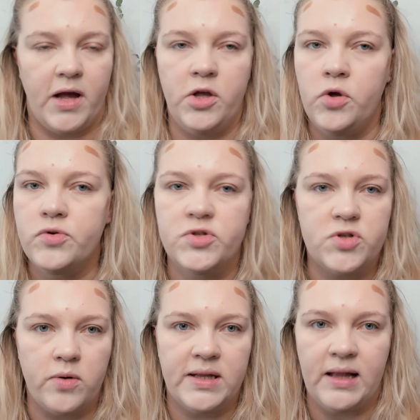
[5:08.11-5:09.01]
you use
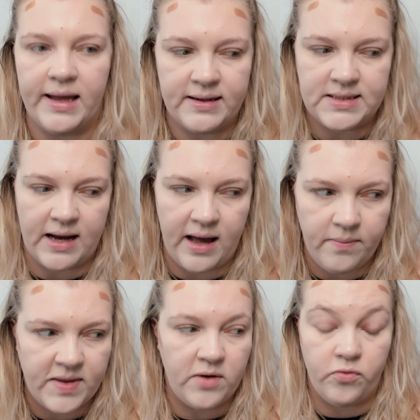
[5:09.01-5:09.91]
so little at a
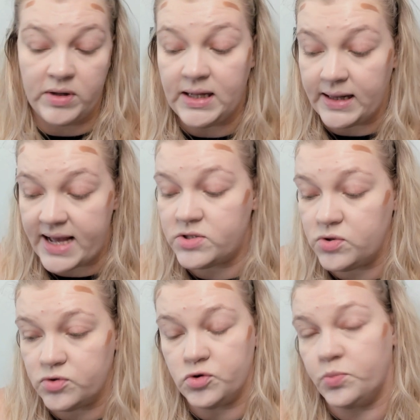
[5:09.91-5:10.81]
time that it really lasts
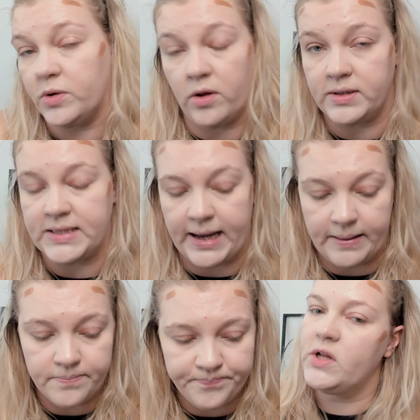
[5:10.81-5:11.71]
you a super long
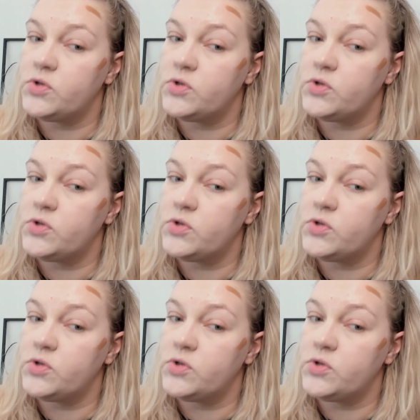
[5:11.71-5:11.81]
time.